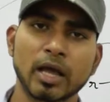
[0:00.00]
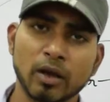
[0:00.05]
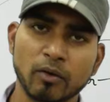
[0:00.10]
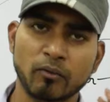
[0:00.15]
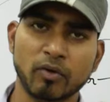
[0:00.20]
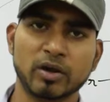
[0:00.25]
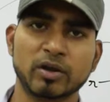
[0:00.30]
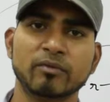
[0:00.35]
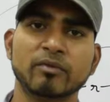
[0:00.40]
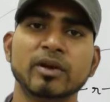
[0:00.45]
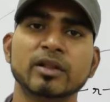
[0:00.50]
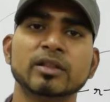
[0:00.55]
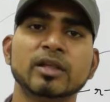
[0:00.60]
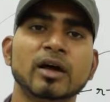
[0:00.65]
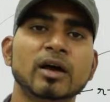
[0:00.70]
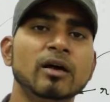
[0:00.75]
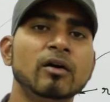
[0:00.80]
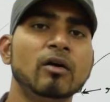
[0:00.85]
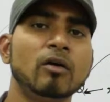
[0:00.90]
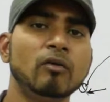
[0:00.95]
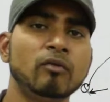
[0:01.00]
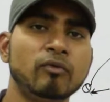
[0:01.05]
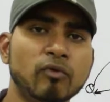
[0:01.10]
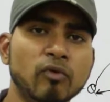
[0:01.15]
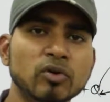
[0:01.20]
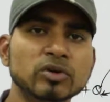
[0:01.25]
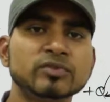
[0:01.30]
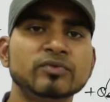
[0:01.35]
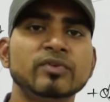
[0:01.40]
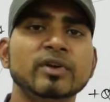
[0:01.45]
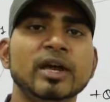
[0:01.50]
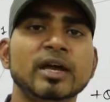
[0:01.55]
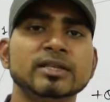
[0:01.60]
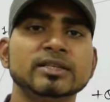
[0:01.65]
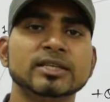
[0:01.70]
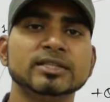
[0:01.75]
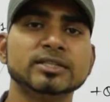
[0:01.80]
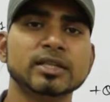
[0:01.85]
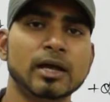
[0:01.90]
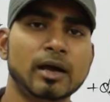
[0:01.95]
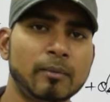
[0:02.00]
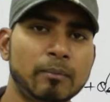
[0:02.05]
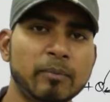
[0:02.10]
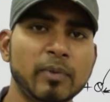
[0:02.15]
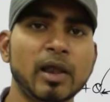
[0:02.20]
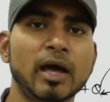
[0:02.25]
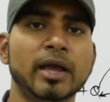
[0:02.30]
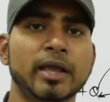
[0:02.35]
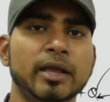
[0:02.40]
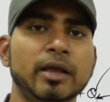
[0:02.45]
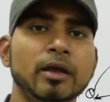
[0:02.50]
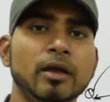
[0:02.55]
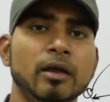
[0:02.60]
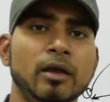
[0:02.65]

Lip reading: Whatever the force we are just applying